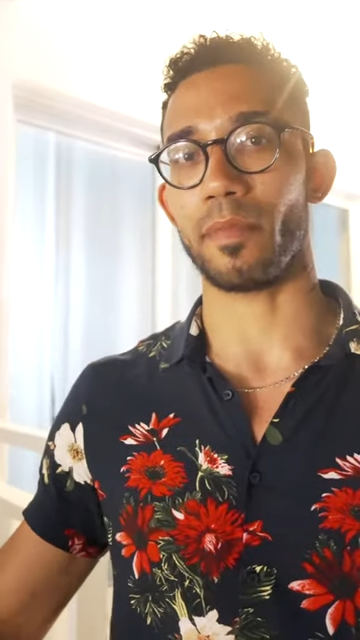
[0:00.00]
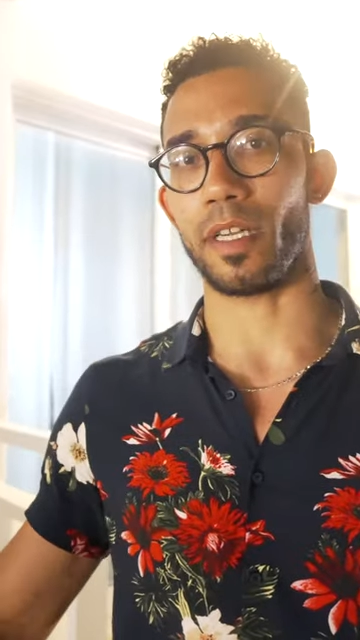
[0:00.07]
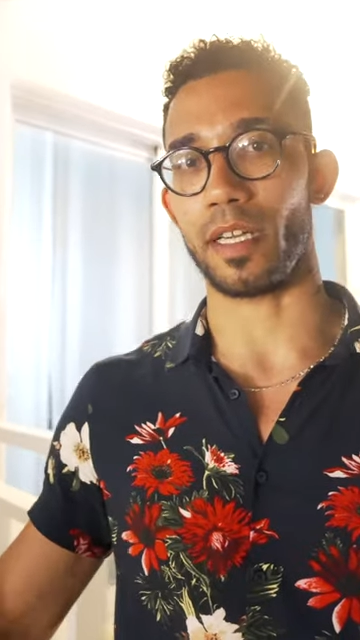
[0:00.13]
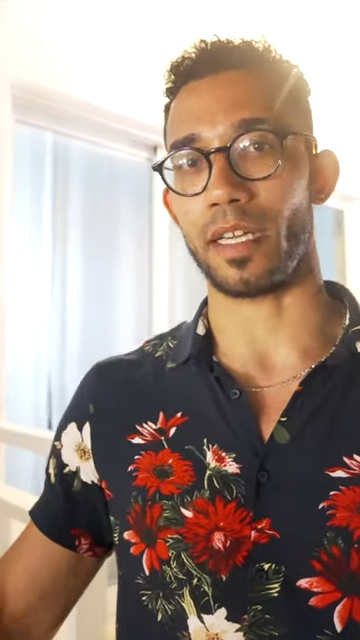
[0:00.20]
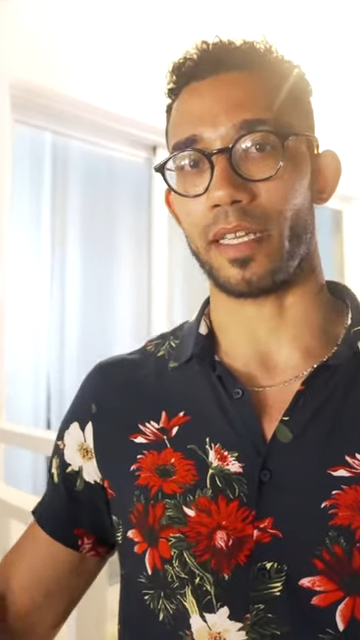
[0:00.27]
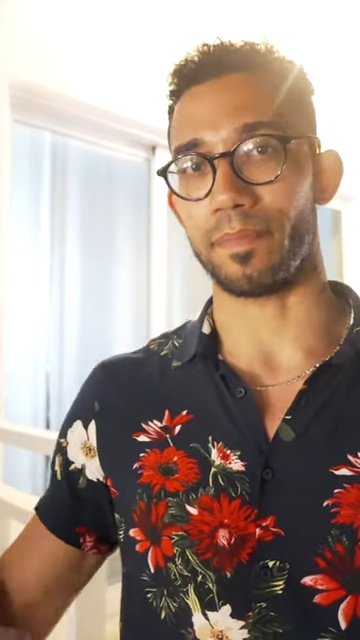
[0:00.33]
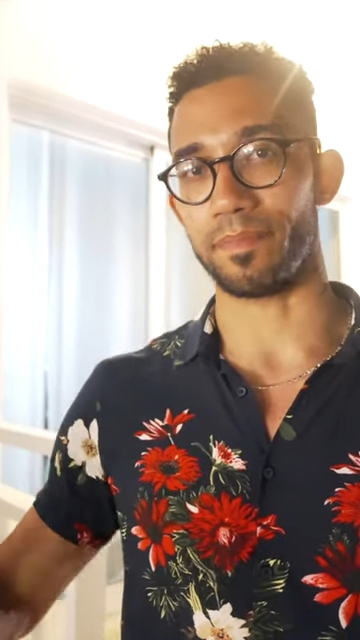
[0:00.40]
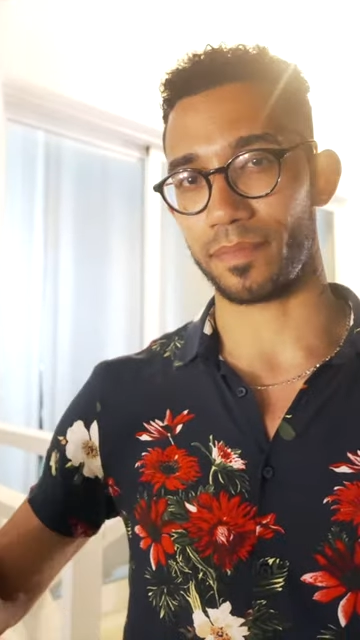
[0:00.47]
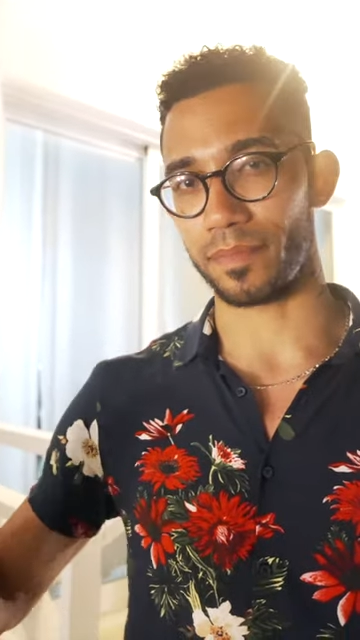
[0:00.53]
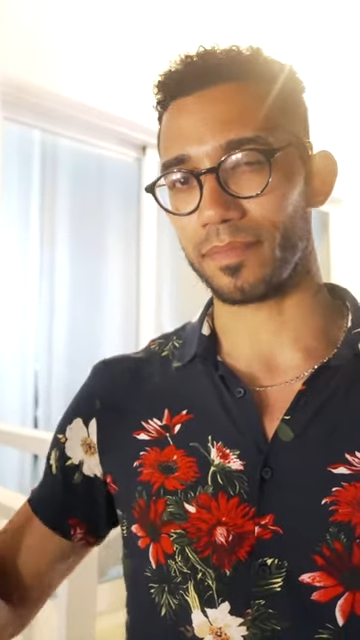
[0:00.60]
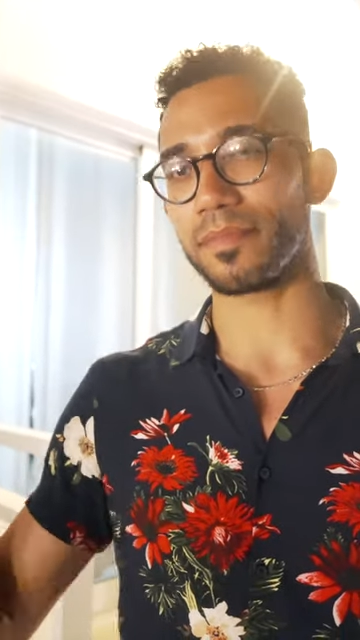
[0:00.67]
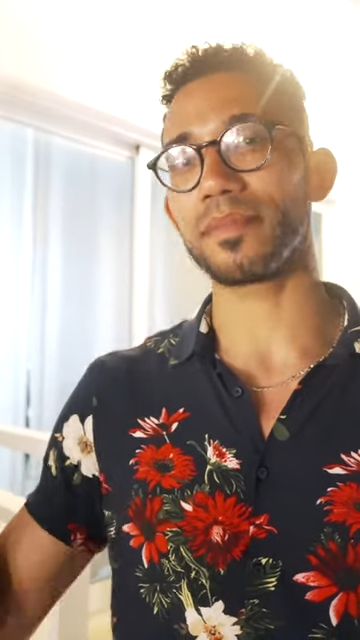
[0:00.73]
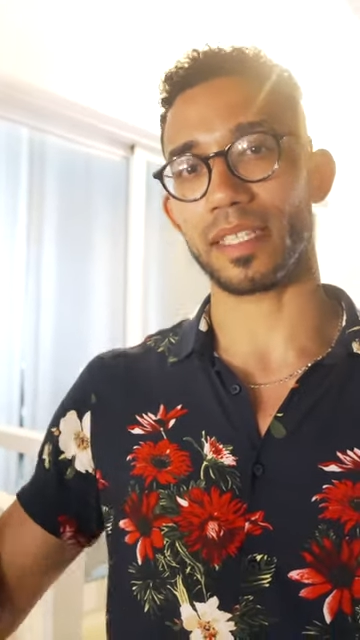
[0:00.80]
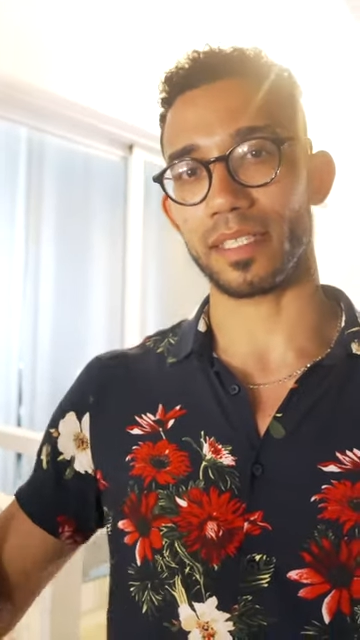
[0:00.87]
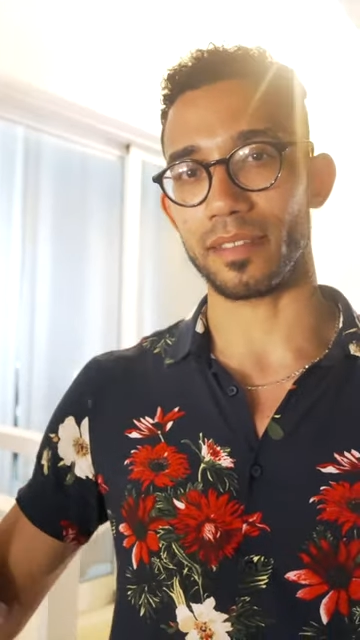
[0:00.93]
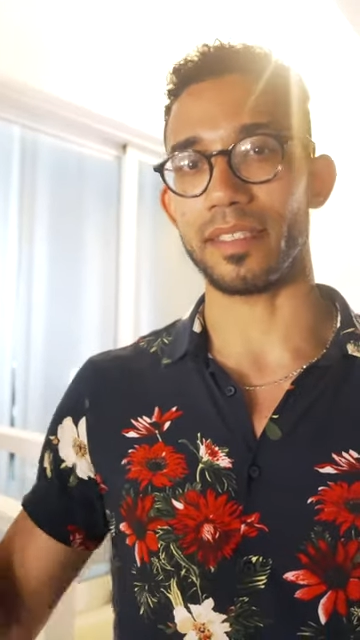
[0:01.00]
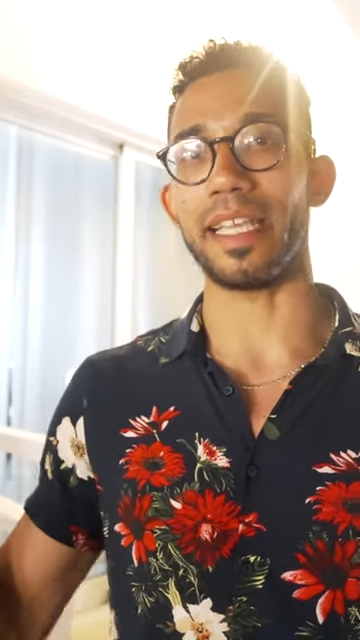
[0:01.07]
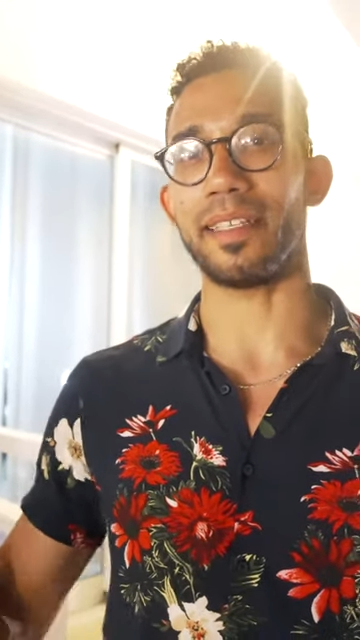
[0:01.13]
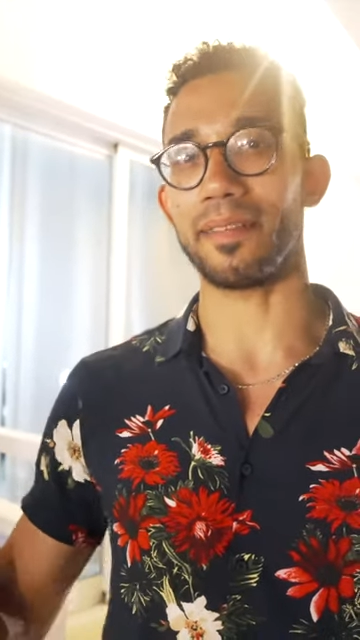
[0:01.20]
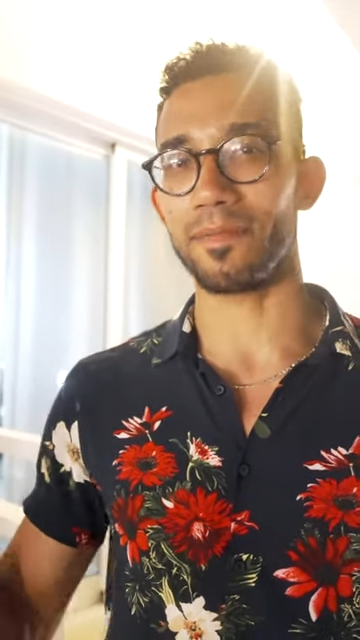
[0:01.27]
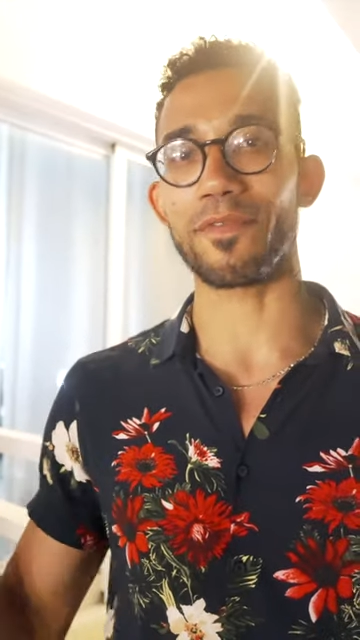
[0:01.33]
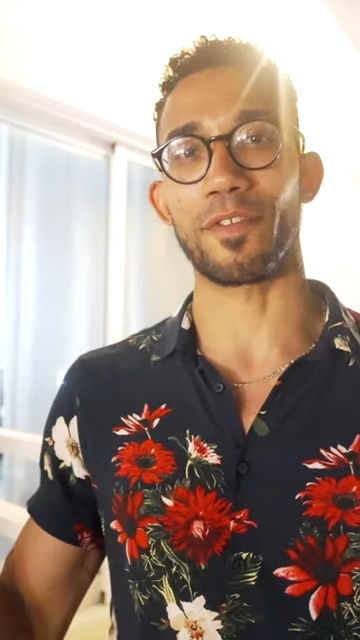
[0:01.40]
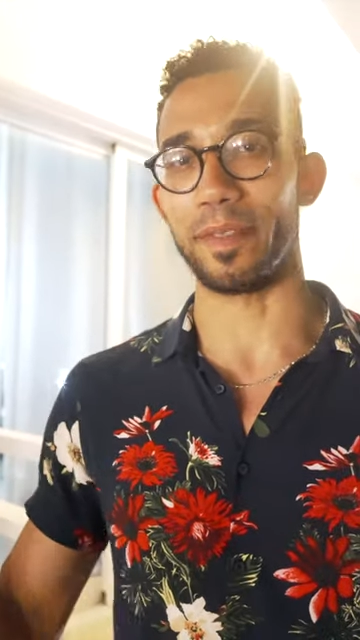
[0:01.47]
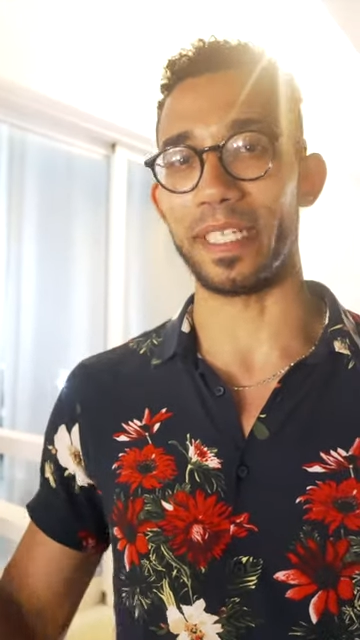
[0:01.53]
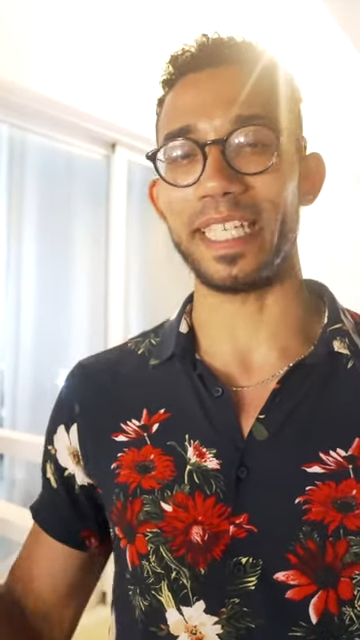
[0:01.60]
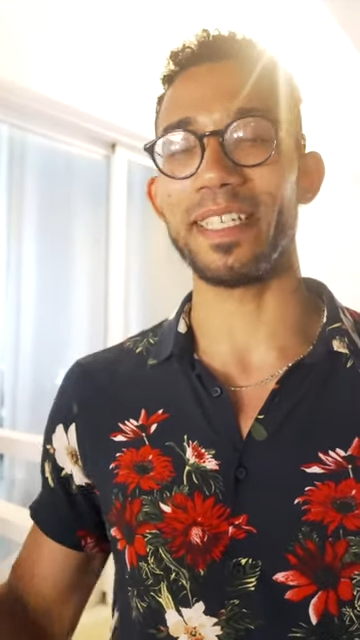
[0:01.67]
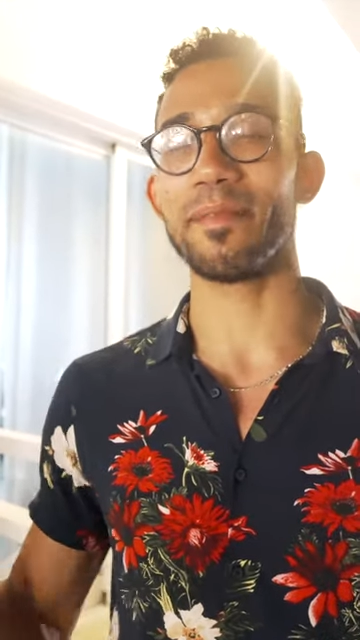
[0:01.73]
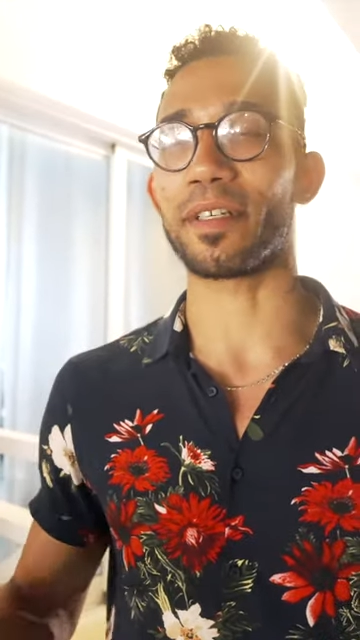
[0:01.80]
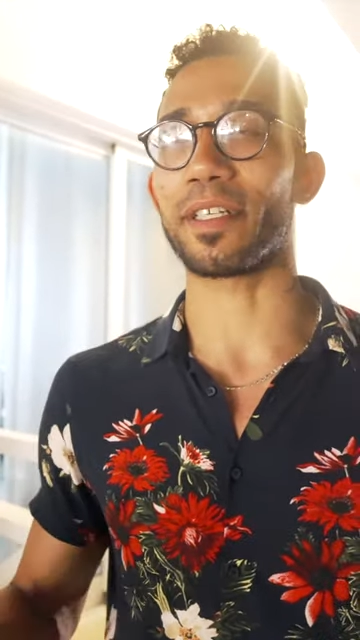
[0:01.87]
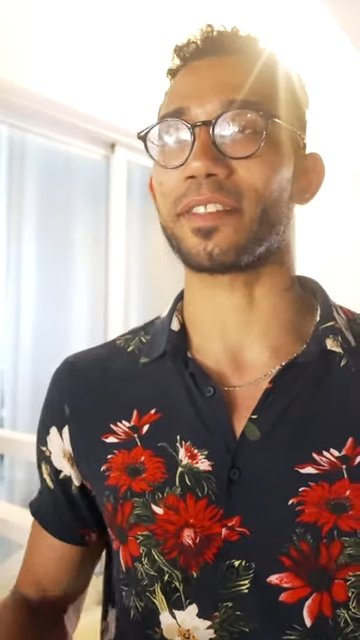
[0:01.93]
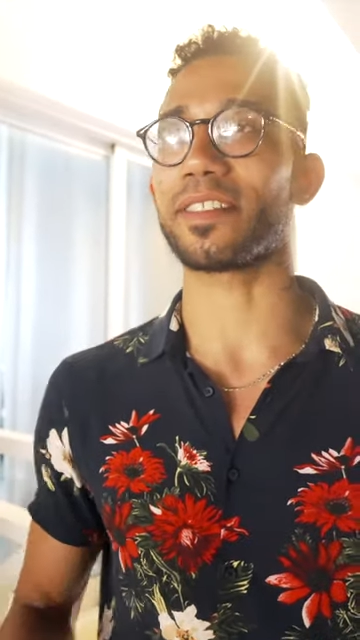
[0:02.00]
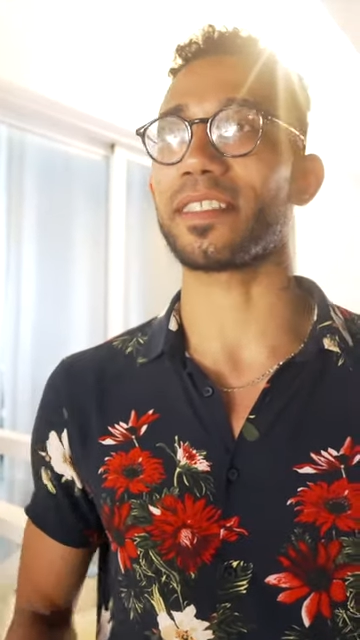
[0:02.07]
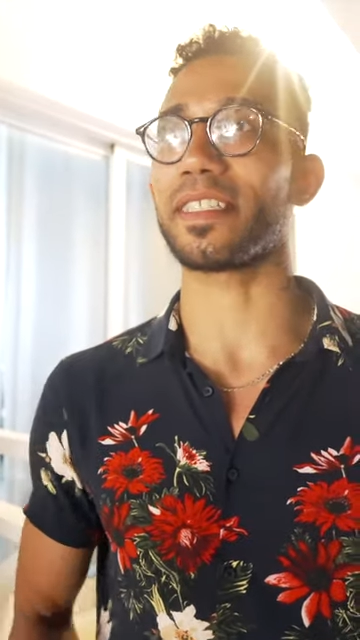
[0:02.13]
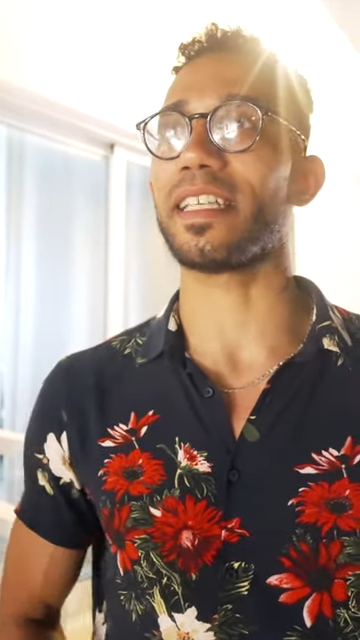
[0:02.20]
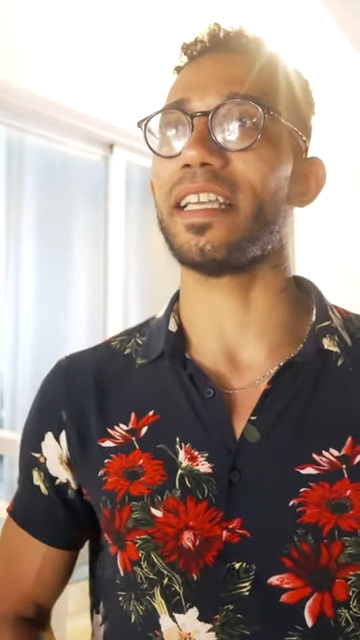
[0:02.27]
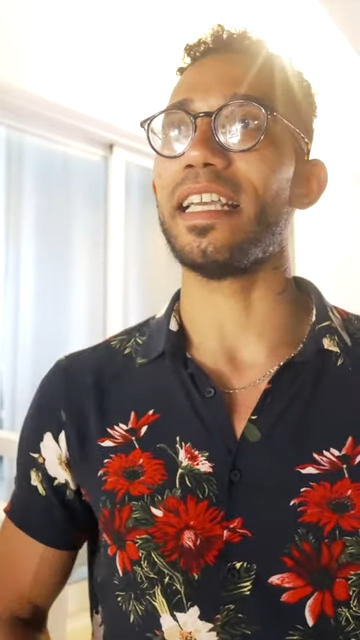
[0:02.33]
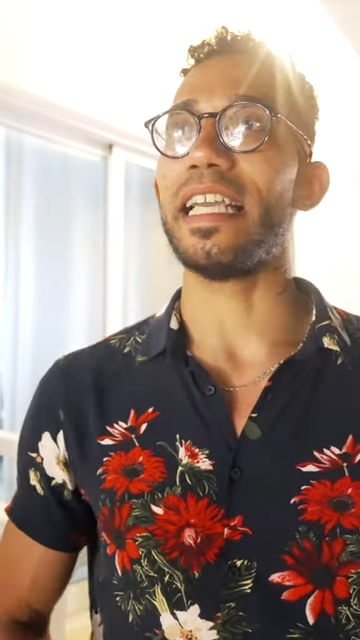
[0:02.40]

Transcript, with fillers: um, thing for me personally.